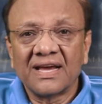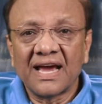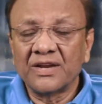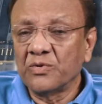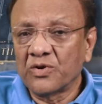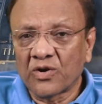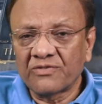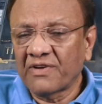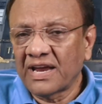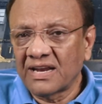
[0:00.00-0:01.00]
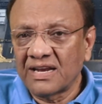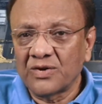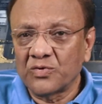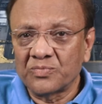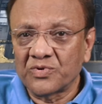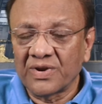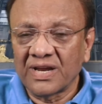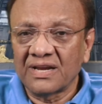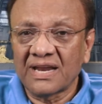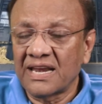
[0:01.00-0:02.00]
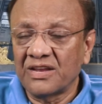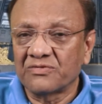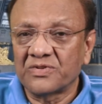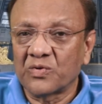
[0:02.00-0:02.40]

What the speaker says: And you will not find any room today in any of